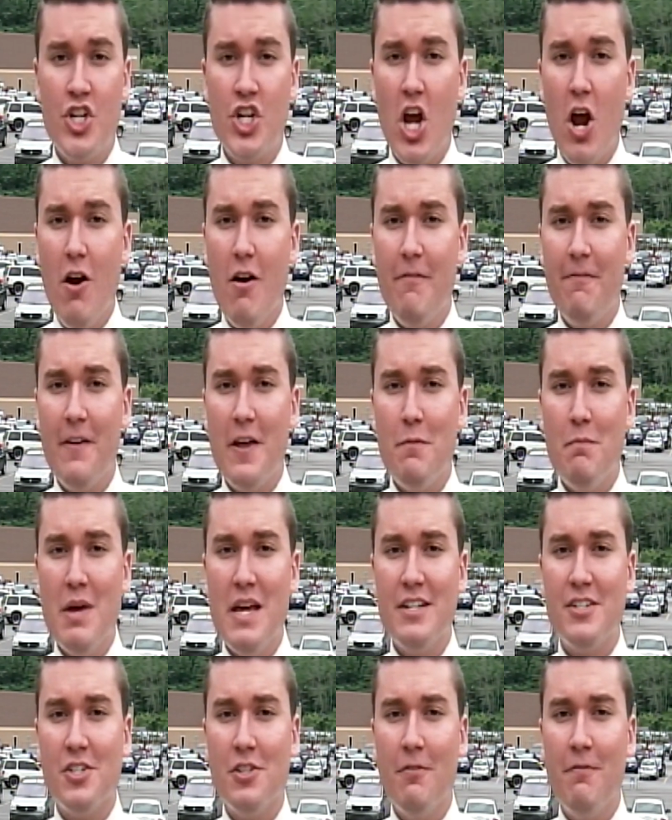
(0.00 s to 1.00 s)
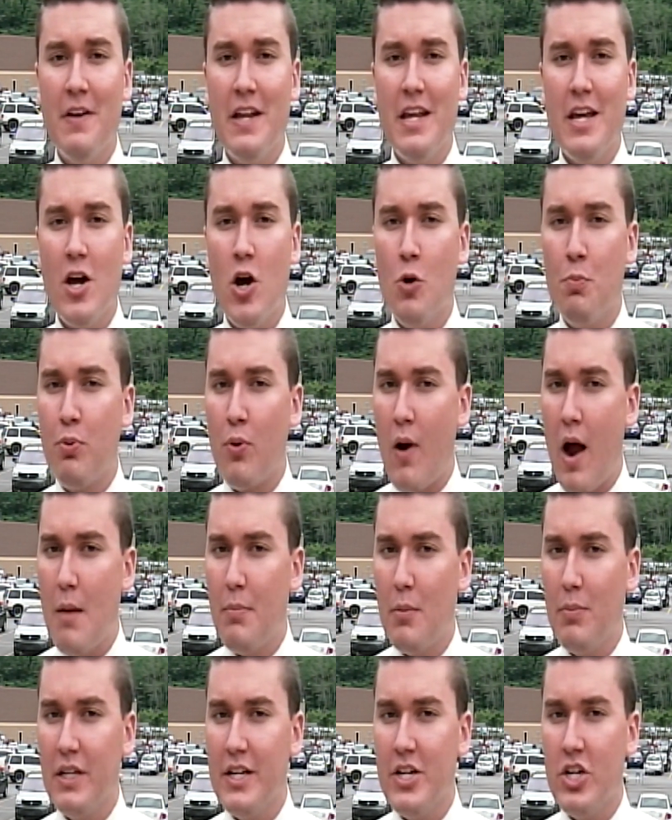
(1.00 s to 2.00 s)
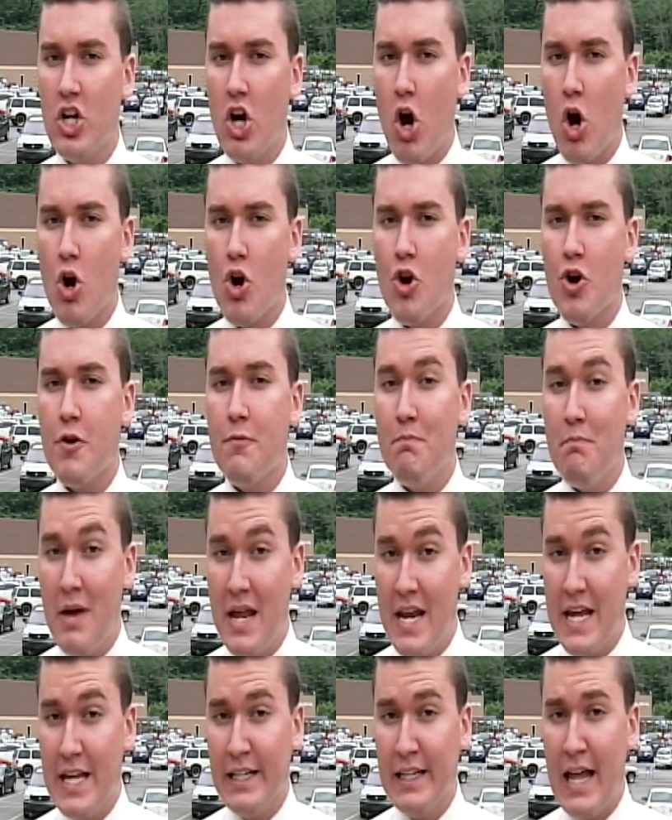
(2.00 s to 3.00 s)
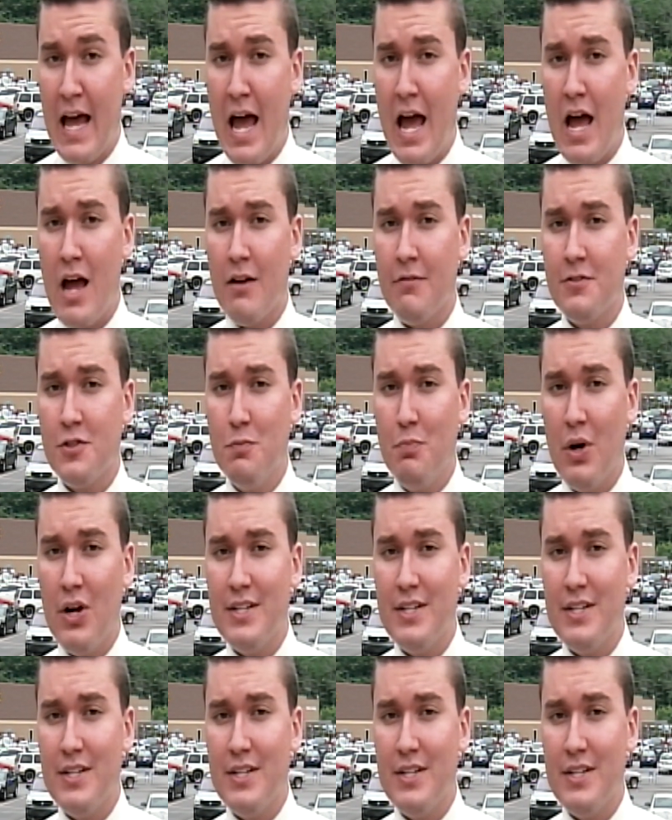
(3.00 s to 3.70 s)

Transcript: sheriff admits the video probably garnered many laughs,